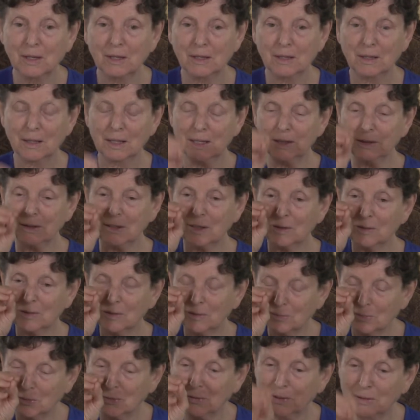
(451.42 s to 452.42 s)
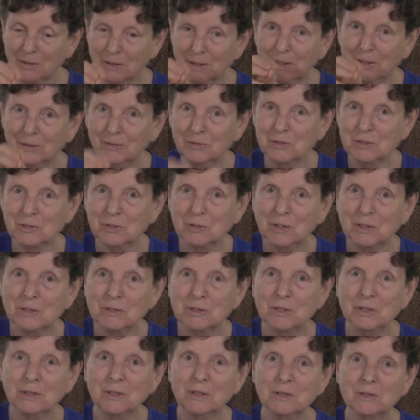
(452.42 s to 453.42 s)
the point that illustrates
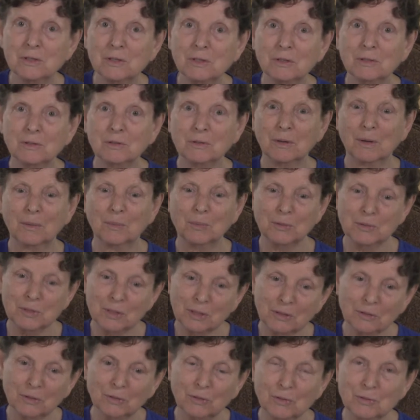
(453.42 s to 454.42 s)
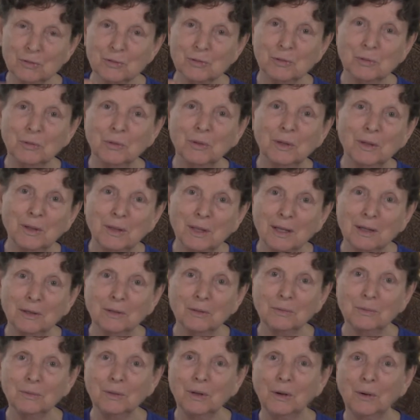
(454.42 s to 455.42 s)
it is a particular story that
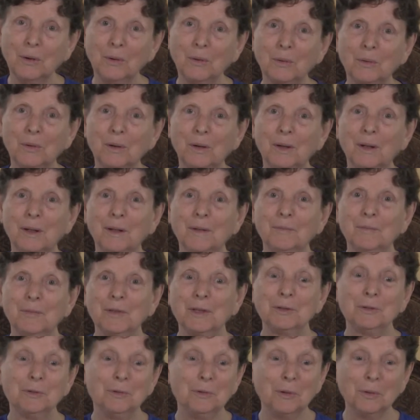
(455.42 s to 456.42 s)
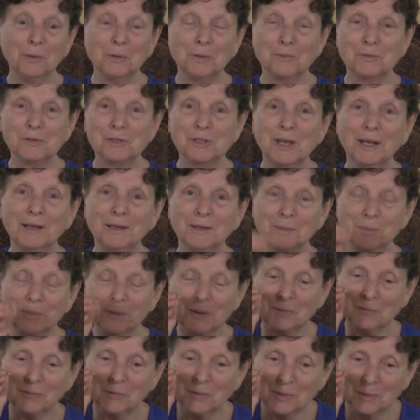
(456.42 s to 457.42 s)
you know. And you know you've said it
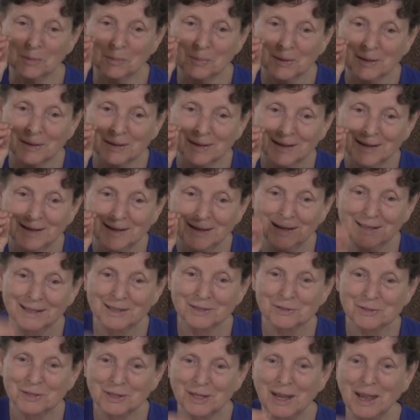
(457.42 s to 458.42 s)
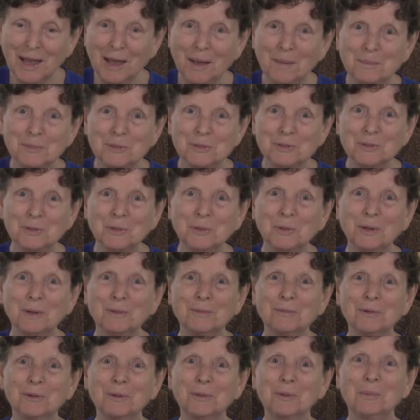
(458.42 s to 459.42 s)
before, but it's the apt story
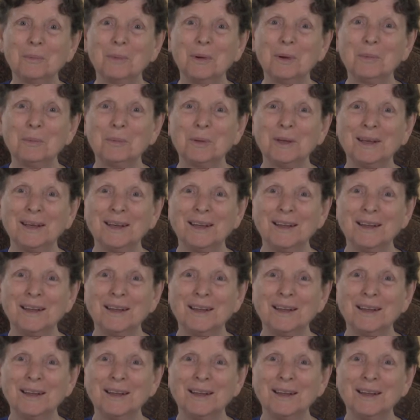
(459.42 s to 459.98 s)
for the moment.